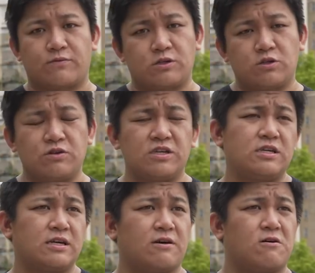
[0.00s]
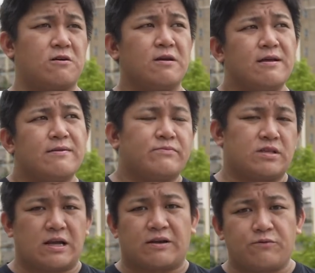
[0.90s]
of a tree or
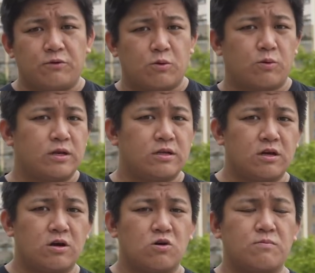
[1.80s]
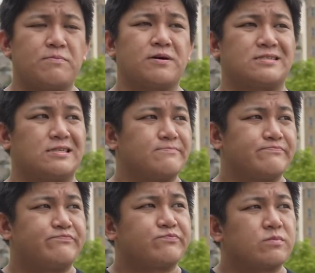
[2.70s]
like through a window. But
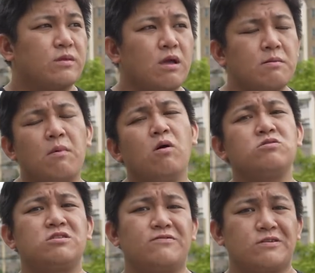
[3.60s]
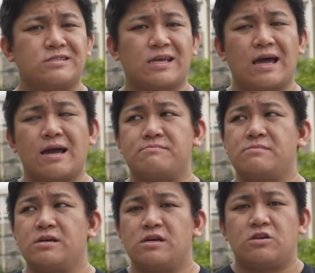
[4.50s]
most of the time
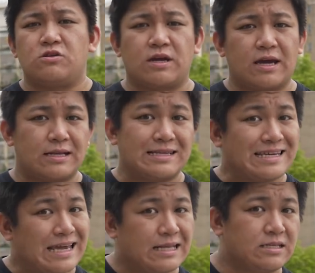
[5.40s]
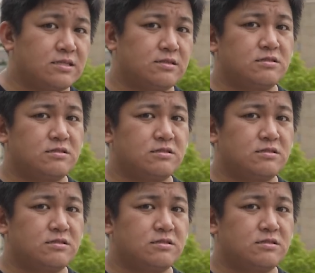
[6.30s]
you can get